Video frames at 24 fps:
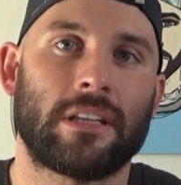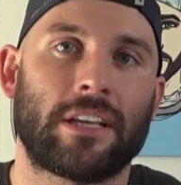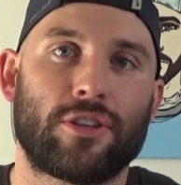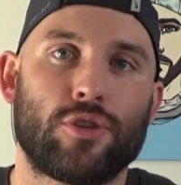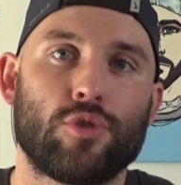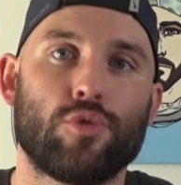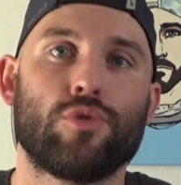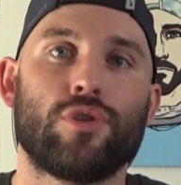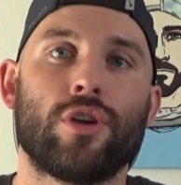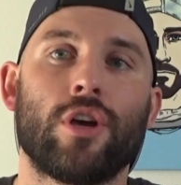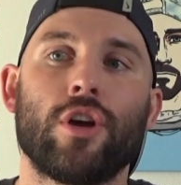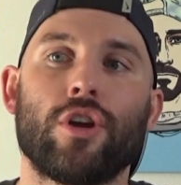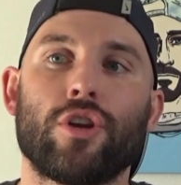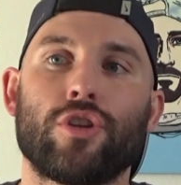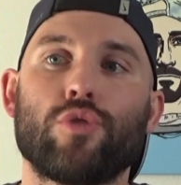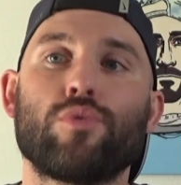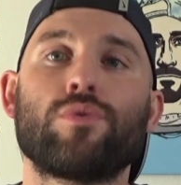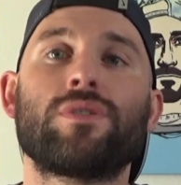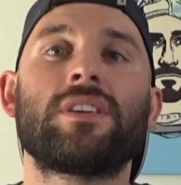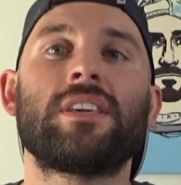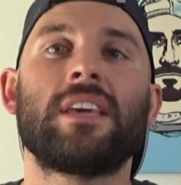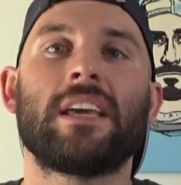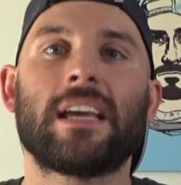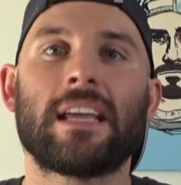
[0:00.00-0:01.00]
Like you
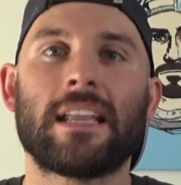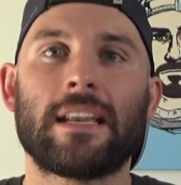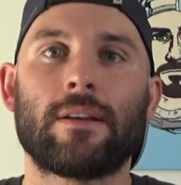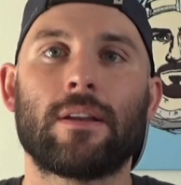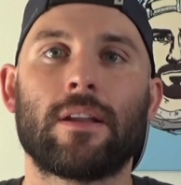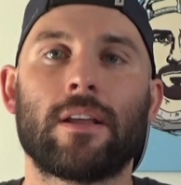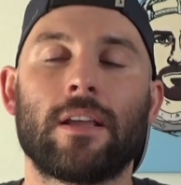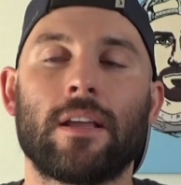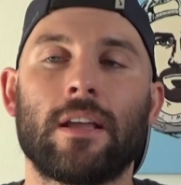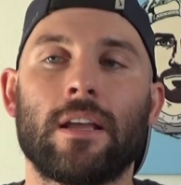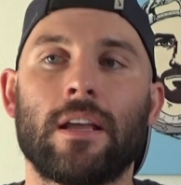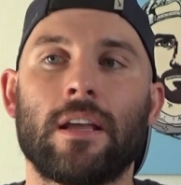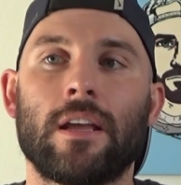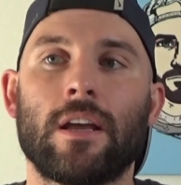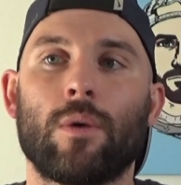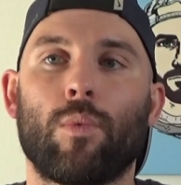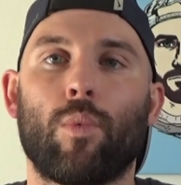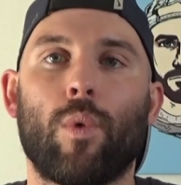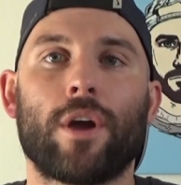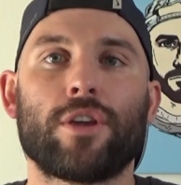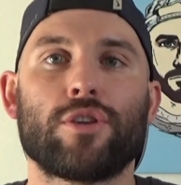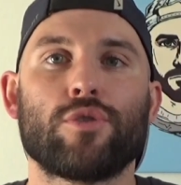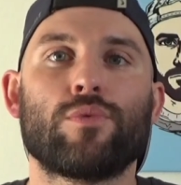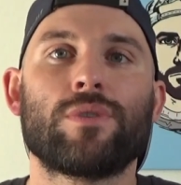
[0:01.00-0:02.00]
get
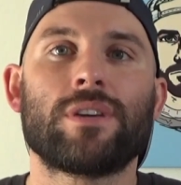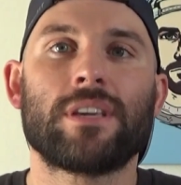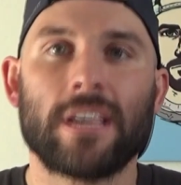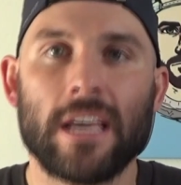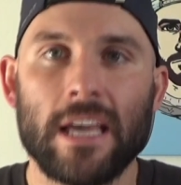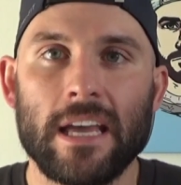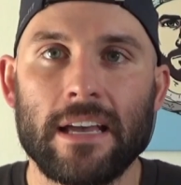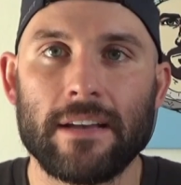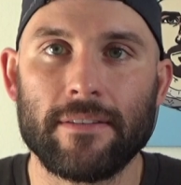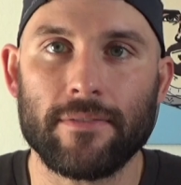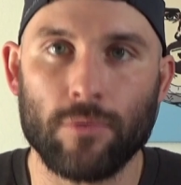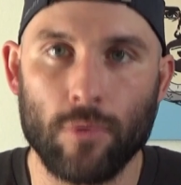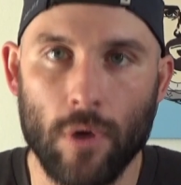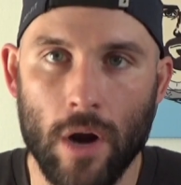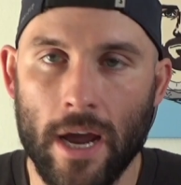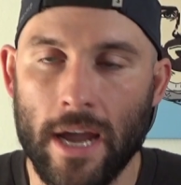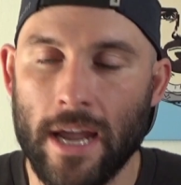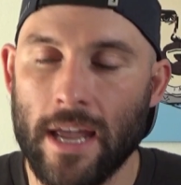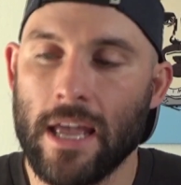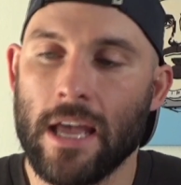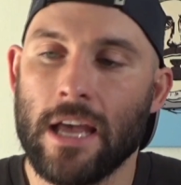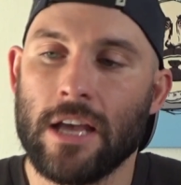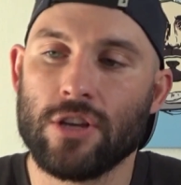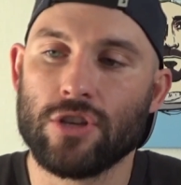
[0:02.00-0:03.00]
what you give, right?